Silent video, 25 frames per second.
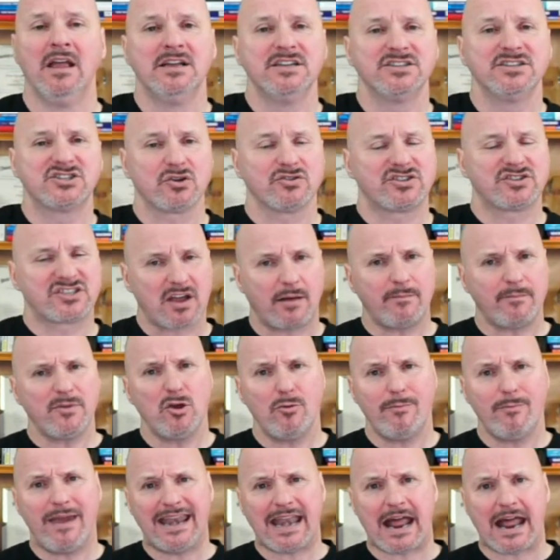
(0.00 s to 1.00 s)
So some of
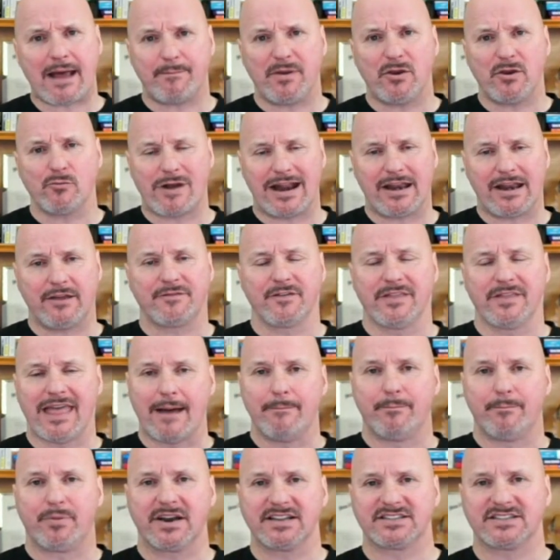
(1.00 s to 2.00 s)
you may not be ready for
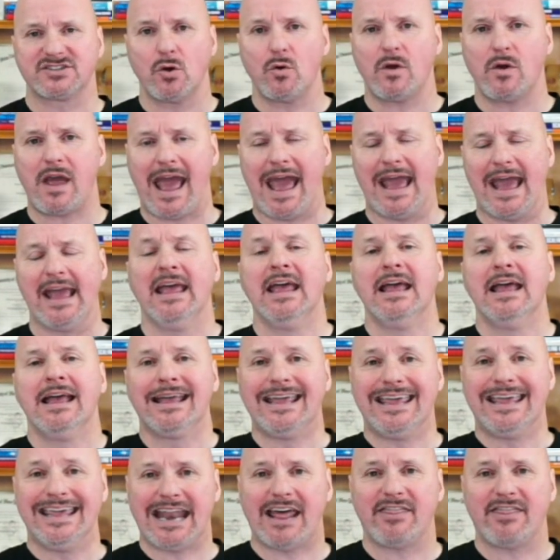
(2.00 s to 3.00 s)
that, but it's okay.
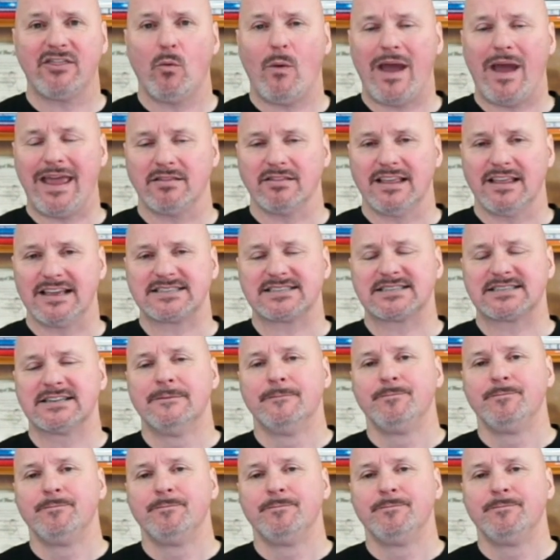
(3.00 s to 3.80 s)
Get on the waitlist.